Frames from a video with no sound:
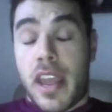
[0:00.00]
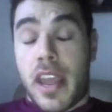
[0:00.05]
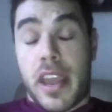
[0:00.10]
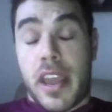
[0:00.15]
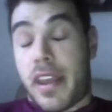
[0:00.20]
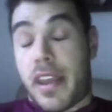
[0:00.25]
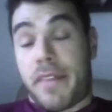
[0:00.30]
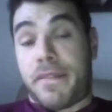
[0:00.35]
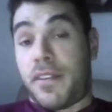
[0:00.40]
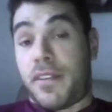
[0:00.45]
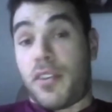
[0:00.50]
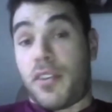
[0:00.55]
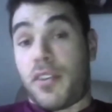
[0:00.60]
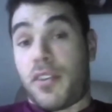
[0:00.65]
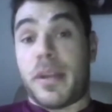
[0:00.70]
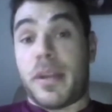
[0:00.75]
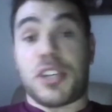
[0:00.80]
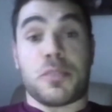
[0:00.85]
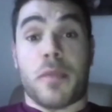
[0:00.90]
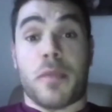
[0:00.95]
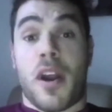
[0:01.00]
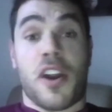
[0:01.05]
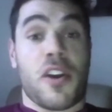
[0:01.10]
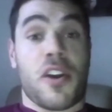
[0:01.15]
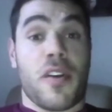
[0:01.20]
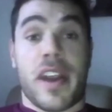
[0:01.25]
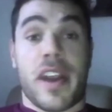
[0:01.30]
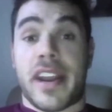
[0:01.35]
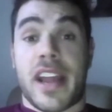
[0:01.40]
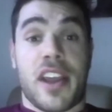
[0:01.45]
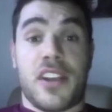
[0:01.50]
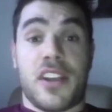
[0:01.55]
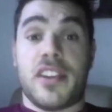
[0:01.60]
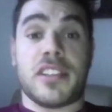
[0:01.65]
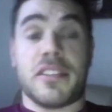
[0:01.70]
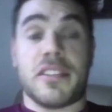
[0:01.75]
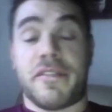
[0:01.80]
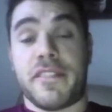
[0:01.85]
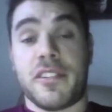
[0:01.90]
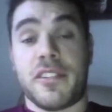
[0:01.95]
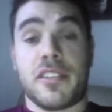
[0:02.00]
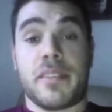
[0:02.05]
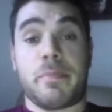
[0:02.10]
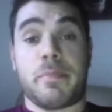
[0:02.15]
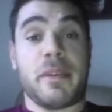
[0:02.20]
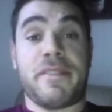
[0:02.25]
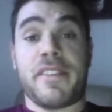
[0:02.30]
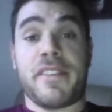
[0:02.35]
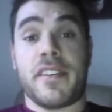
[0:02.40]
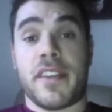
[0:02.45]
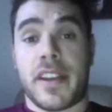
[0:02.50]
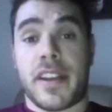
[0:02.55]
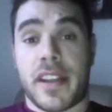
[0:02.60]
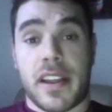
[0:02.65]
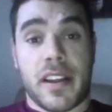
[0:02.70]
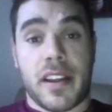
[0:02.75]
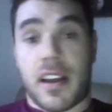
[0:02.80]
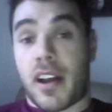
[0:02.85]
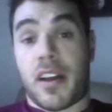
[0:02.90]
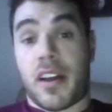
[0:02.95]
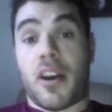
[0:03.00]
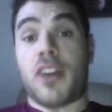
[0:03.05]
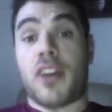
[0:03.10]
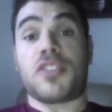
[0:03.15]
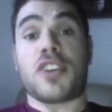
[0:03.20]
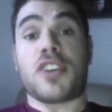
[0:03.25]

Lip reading: If you're Mitch Marner right now, you need to be feeling on